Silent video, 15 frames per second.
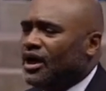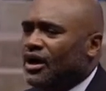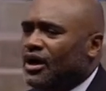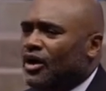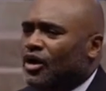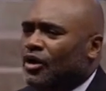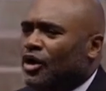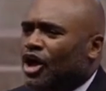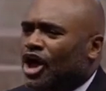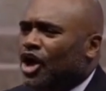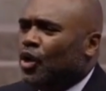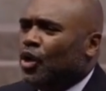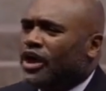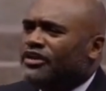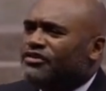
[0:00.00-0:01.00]
Cook it for
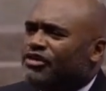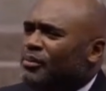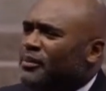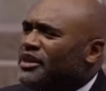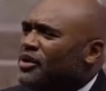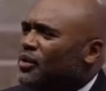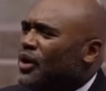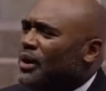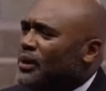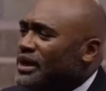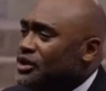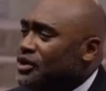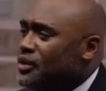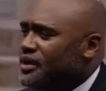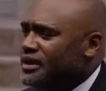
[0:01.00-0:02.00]
me the way we do
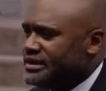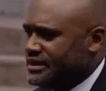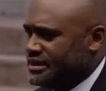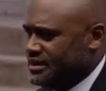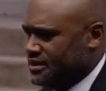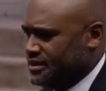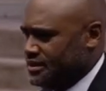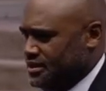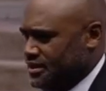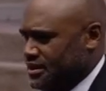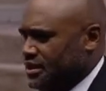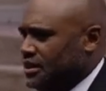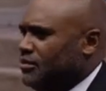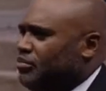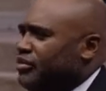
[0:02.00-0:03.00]
it. Bring
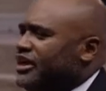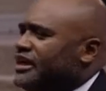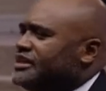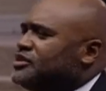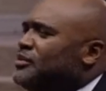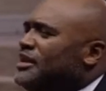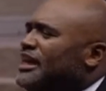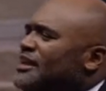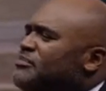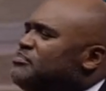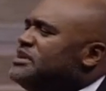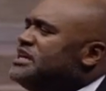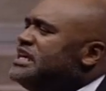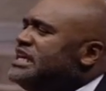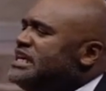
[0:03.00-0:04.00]
it to me. Let me eat
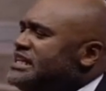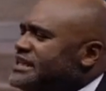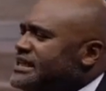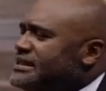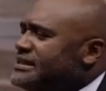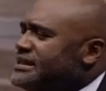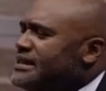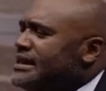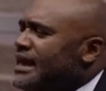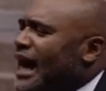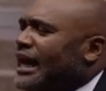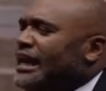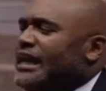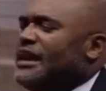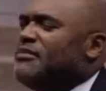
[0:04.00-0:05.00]
it. And then
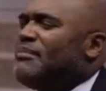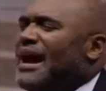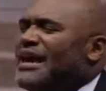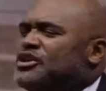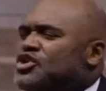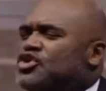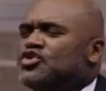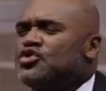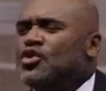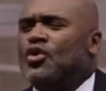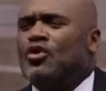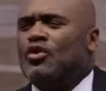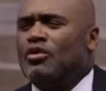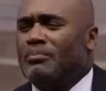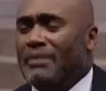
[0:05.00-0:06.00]
my soul, my
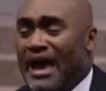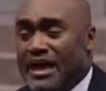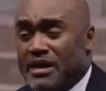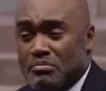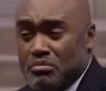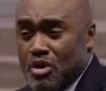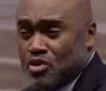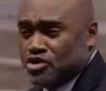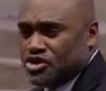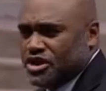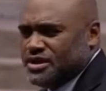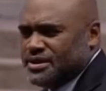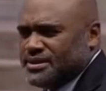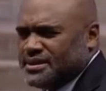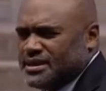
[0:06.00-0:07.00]
emotions,
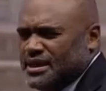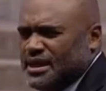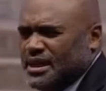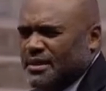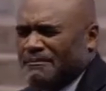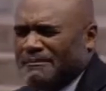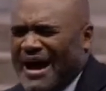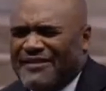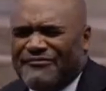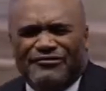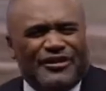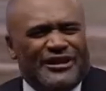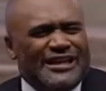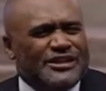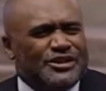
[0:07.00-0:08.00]
my volition,
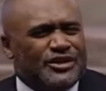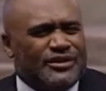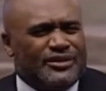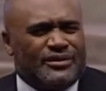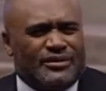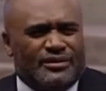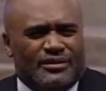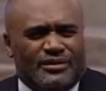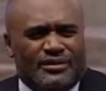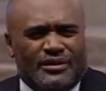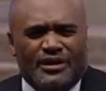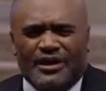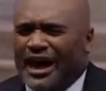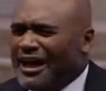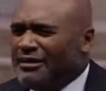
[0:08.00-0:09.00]
and
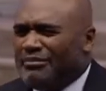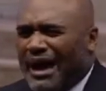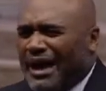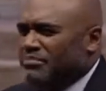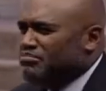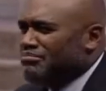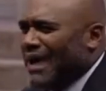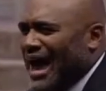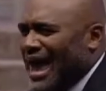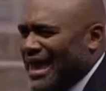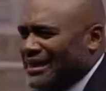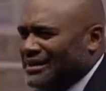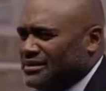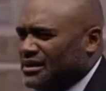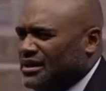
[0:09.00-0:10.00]
my mind
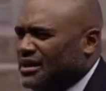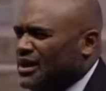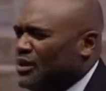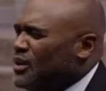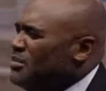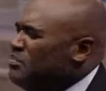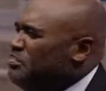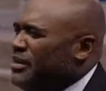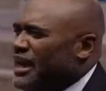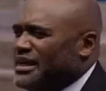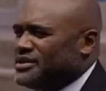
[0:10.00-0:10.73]
will bless you.